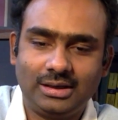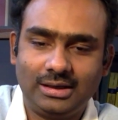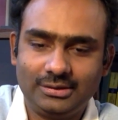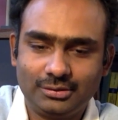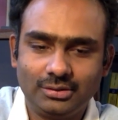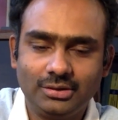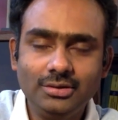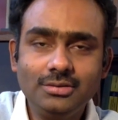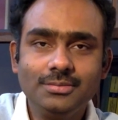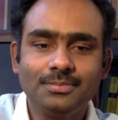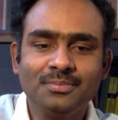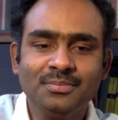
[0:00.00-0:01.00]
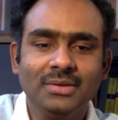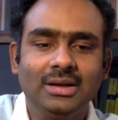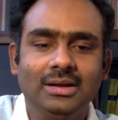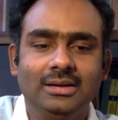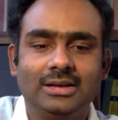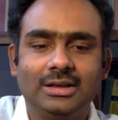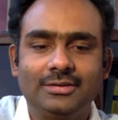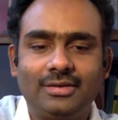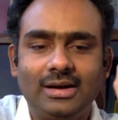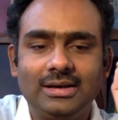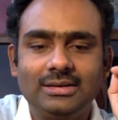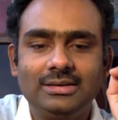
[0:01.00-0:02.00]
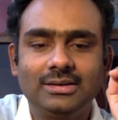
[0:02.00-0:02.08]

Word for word: i told you that if i